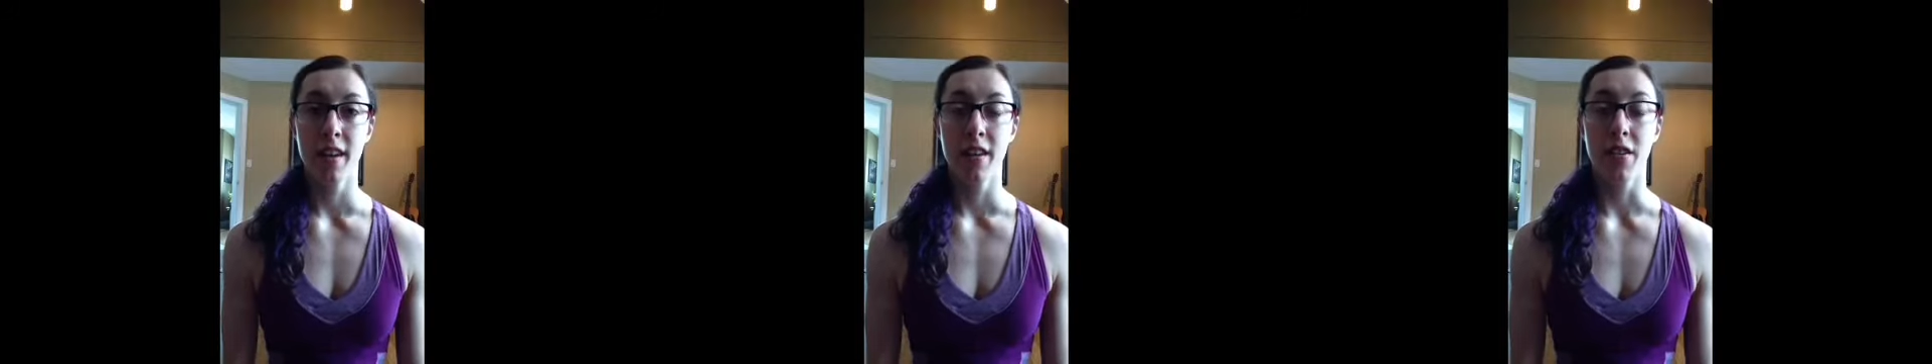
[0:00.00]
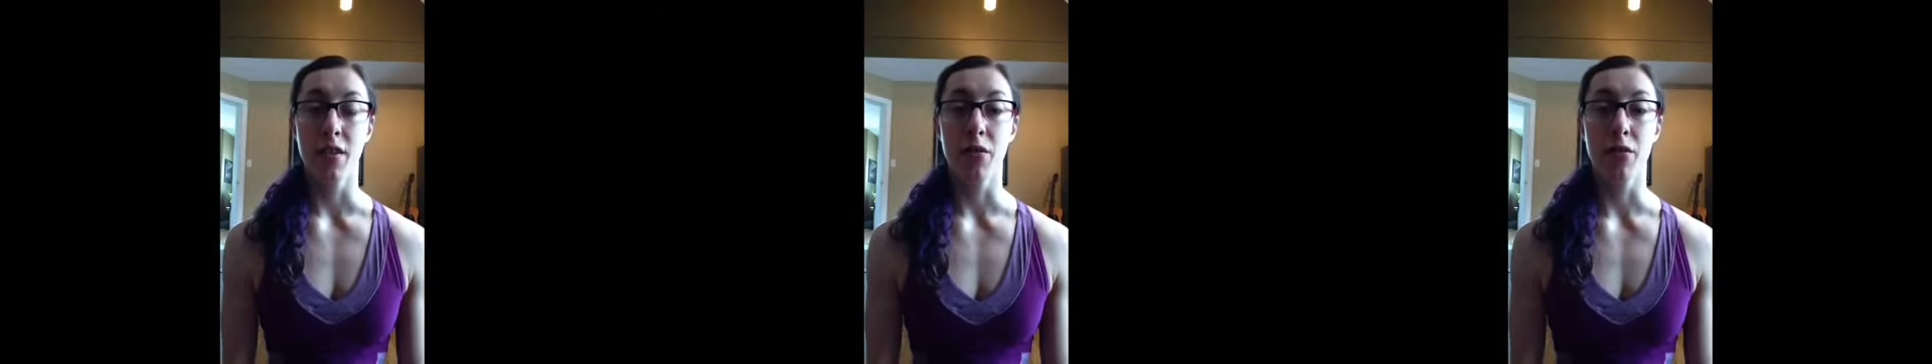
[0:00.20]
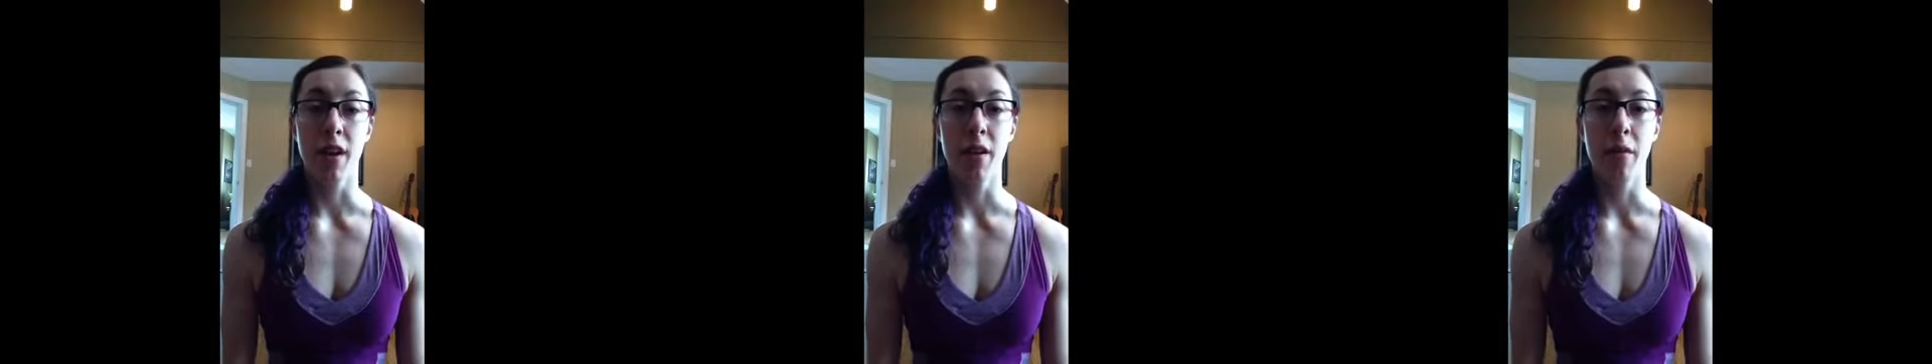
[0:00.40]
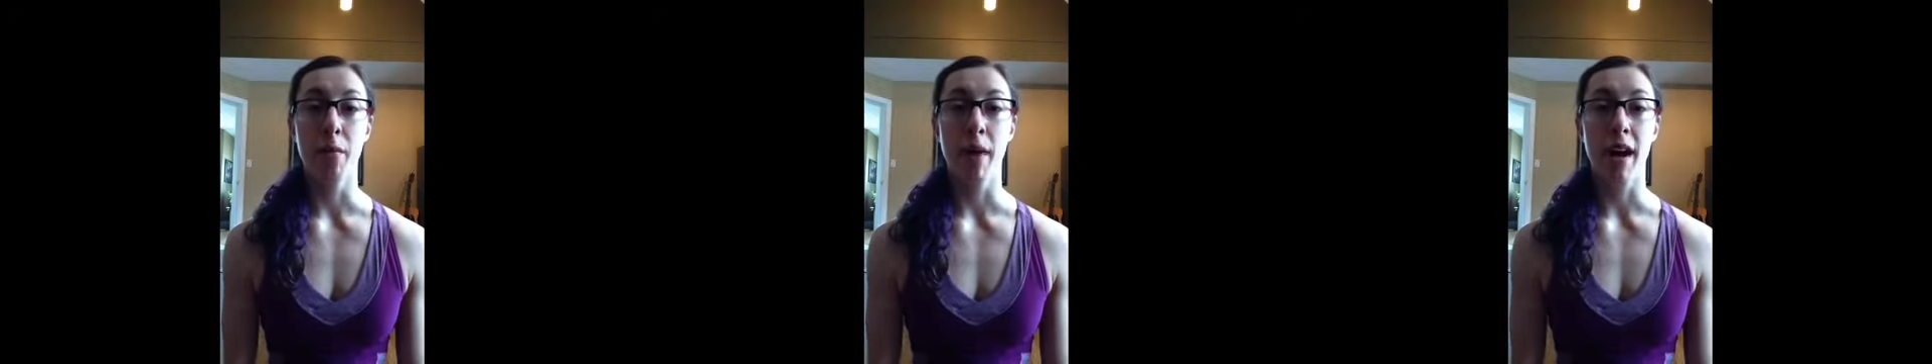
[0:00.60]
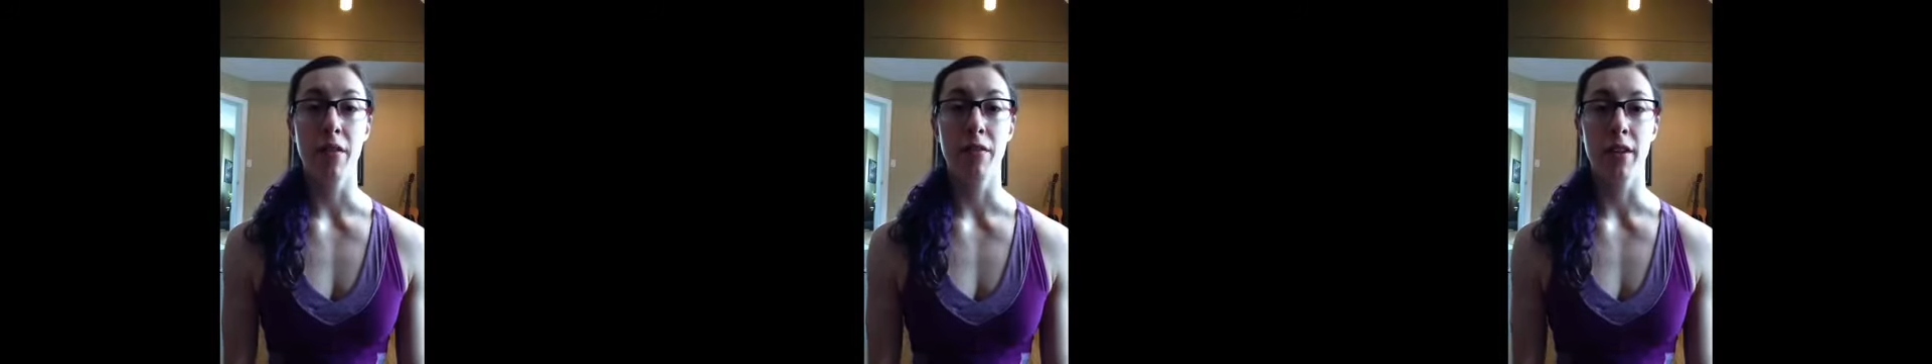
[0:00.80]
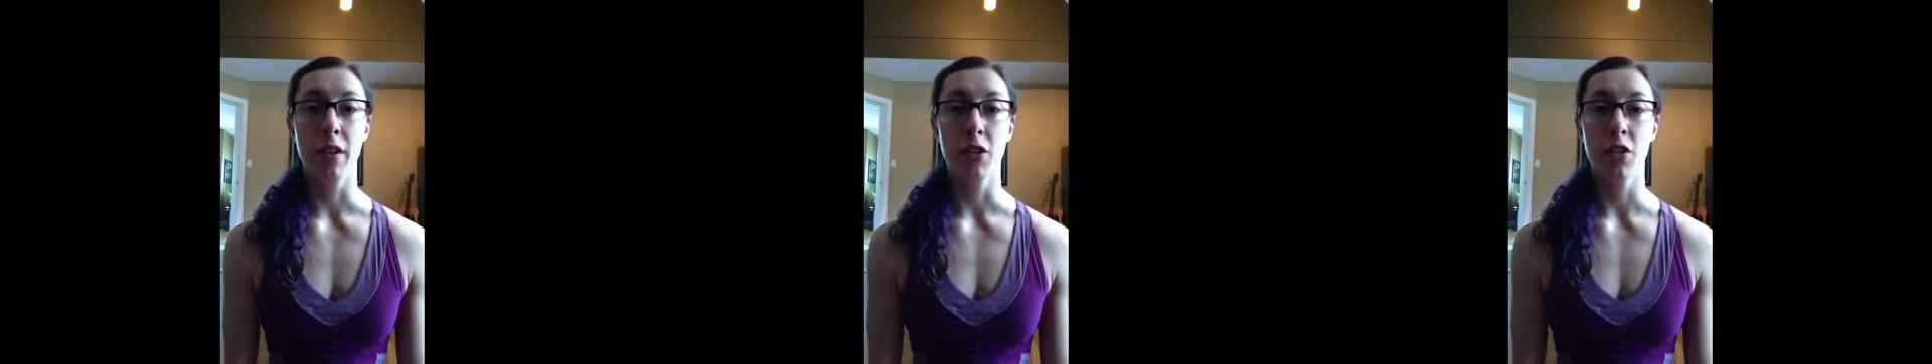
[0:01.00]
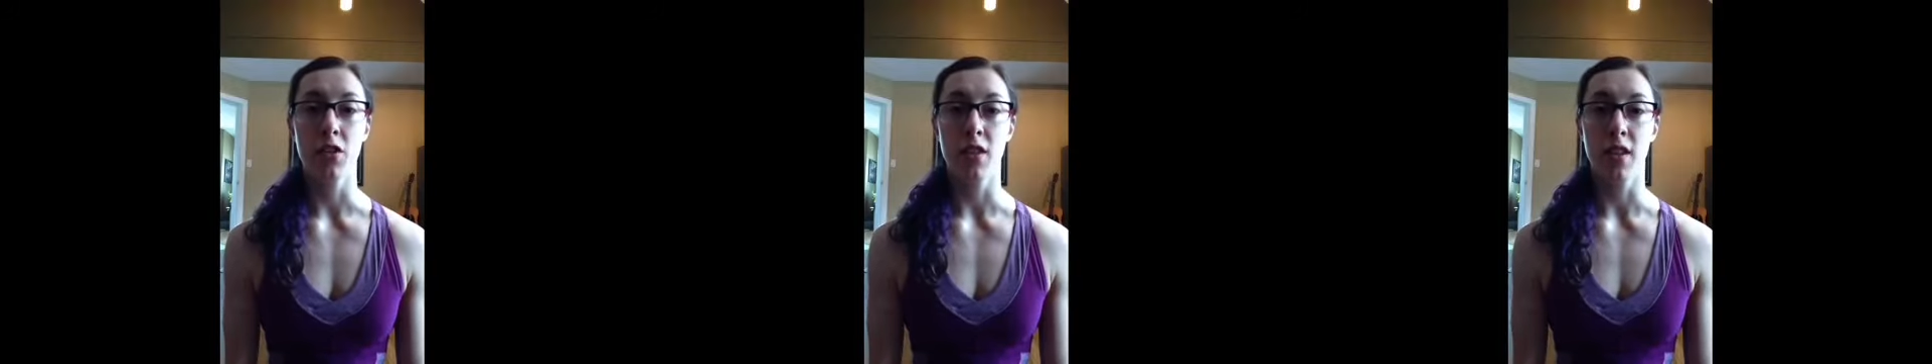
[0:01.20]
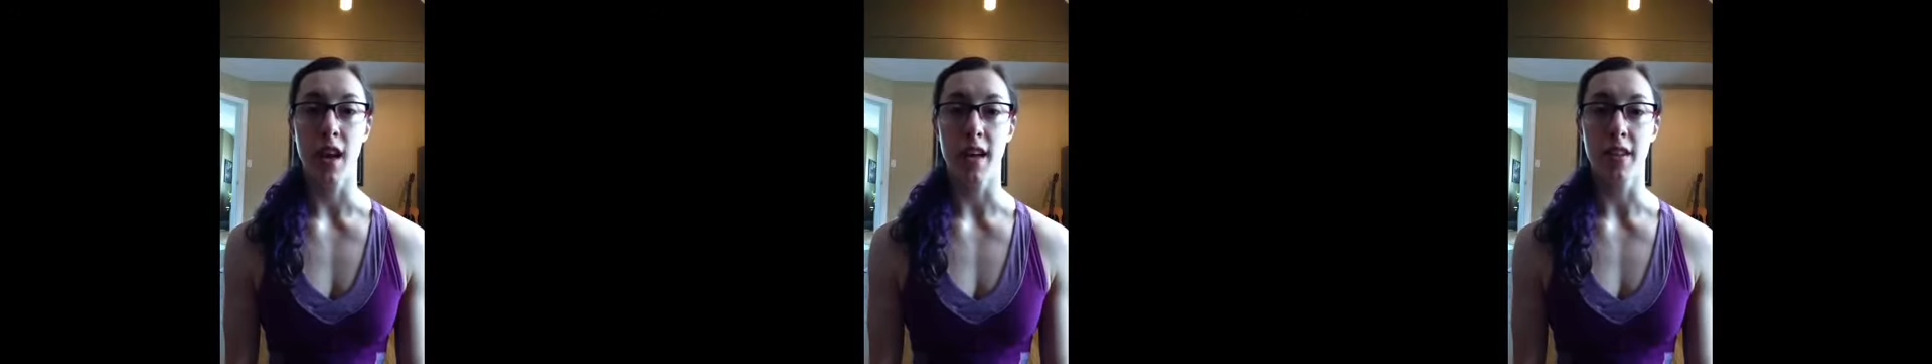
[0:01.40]
the front and back functional
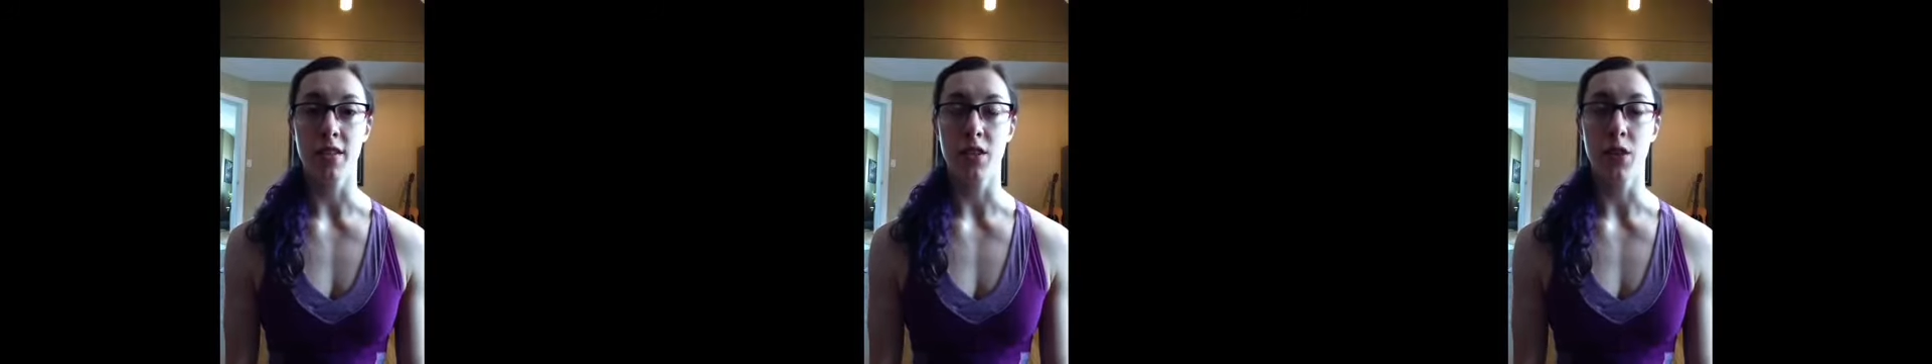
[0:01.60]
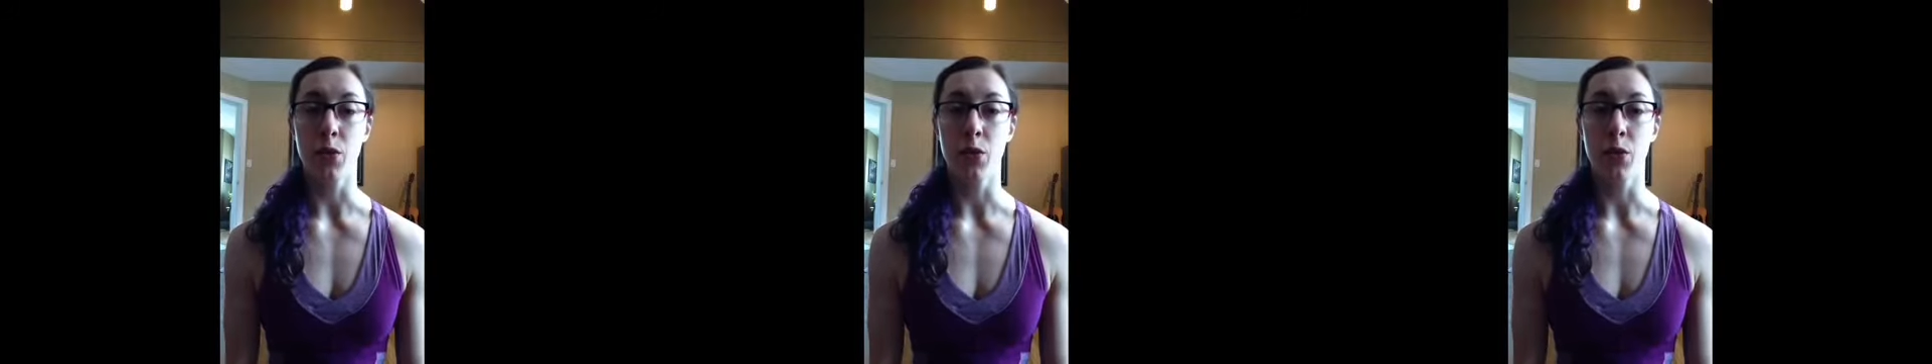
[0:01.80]
lines